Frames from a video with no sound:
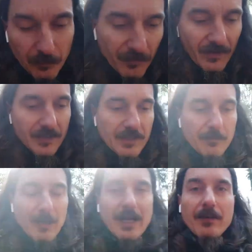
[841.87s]
prevented
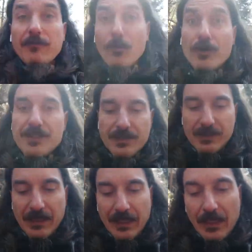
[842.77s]
by
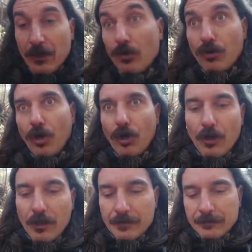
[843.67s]
force or
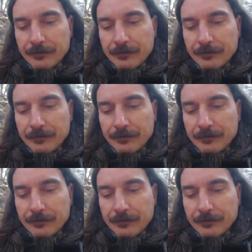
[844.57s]
law.